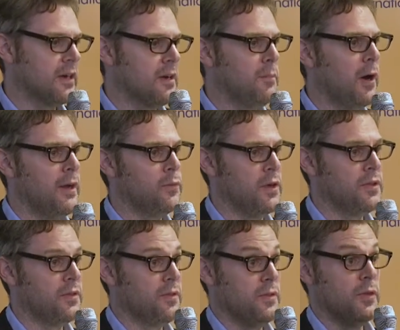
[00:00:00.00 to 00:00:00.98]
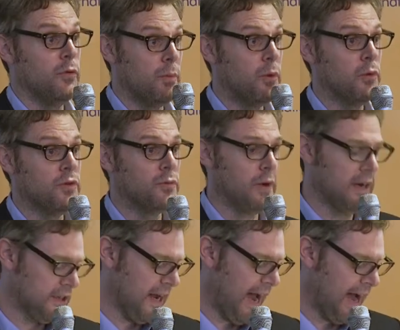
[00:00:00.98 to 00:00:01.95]
combined with the reporters we
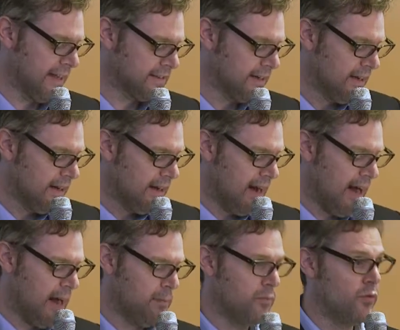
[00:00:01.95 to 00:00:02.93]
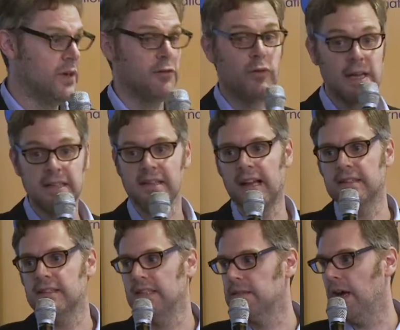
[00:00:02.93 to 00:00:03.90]
actually had, really
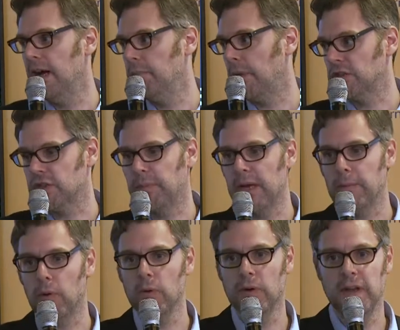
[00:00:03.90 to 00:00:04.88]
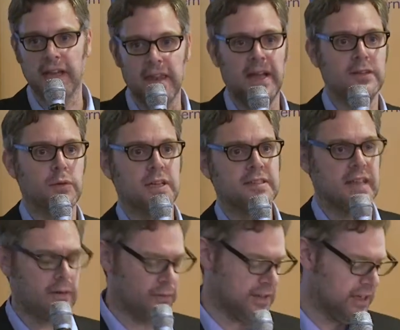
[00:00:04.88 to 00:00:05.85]
talented bunch of people. And again, that's where your
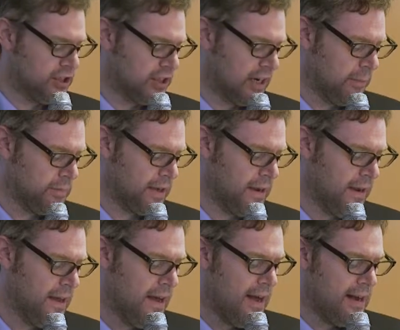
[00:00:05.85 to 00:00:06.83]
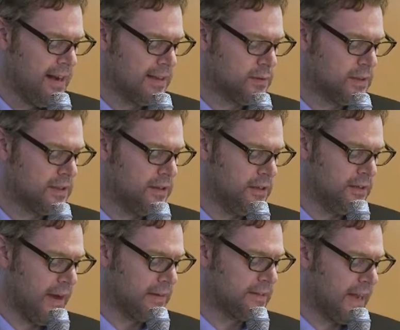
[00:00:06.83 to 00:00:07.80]
staff retention comes in. Led to a series
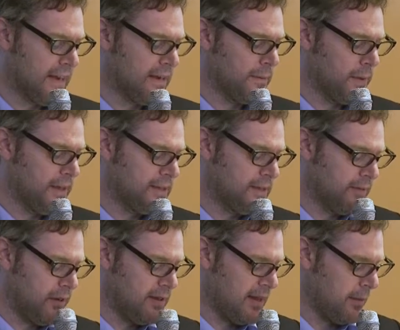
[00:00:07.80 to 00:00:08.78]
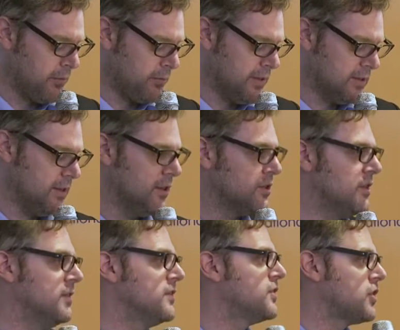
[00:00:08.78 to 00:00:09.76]
of outstanding pieces of in-depth research
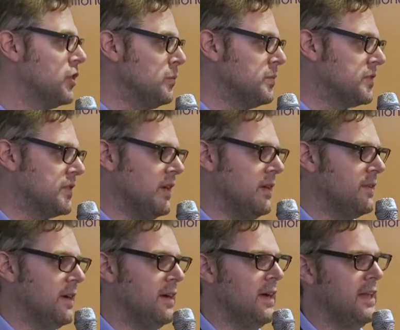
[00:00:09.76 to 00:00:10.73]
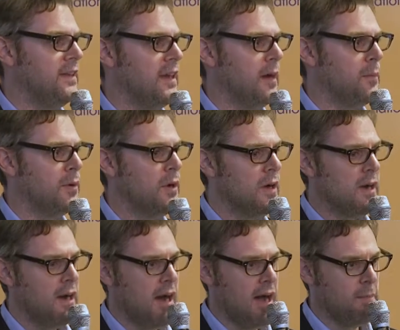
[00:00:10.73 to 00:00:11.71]
and scoops that ended up
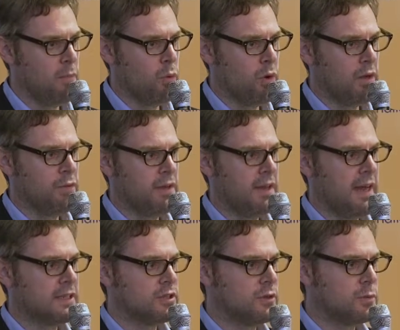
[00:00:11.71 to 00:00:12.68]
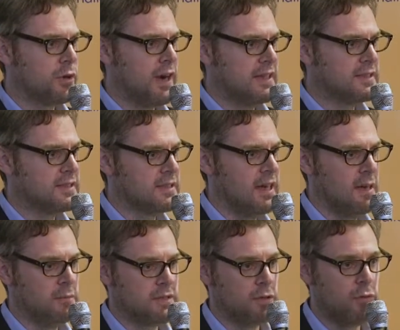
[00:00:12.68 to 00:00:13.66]
all over the national press.
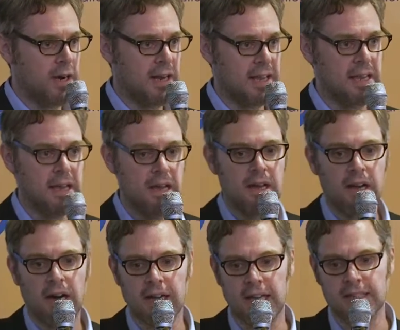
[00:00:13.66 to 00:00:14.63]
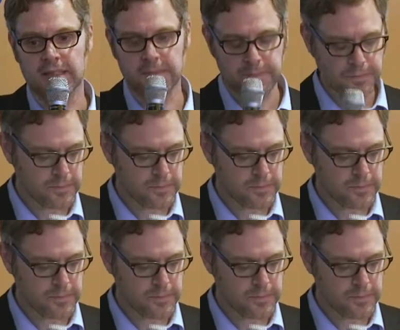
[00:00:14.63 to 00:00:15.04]
So really, I guess,